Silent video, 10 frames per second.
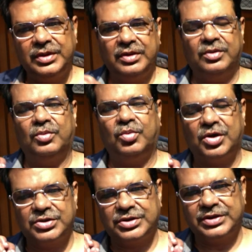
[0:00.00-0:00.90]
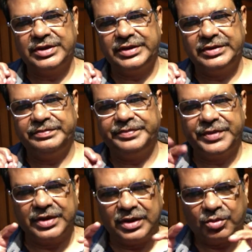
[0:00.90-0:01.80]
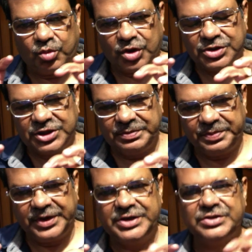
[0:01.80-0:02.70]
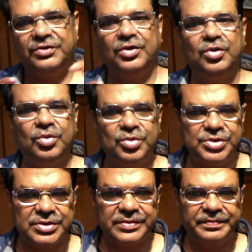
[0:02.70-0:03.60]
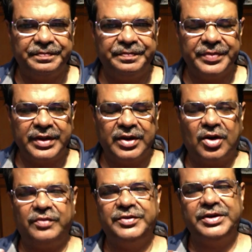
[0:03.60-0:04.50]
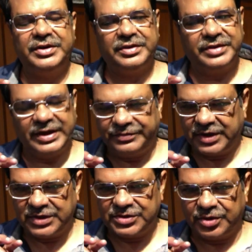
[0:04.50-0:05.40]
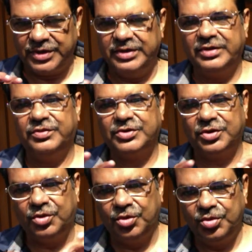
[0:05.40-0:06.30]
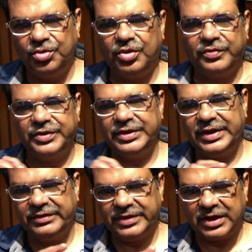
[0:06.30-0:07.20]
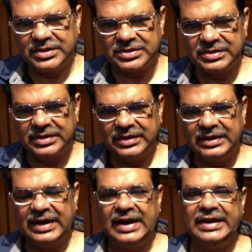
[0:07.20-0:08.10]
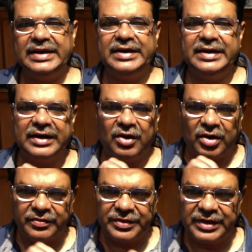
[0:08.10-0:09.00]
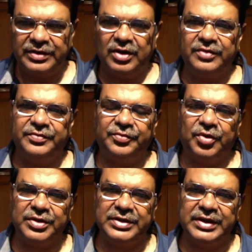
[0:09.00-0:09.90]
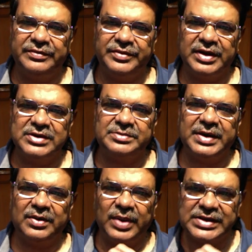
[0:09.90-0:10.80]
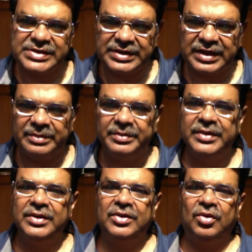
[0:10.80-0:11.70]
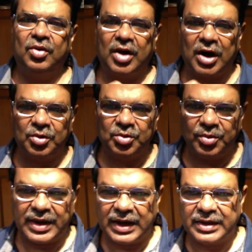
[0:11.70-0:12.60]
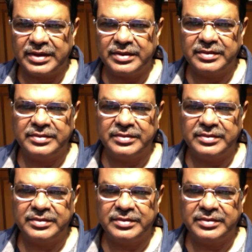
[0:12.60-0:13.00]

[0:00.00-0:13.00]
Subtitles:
was the priest of the gurus of the Devatas. Sorry, it was the guru of the Devatas, and it did a lot of things for the Devatas by advising them how to act,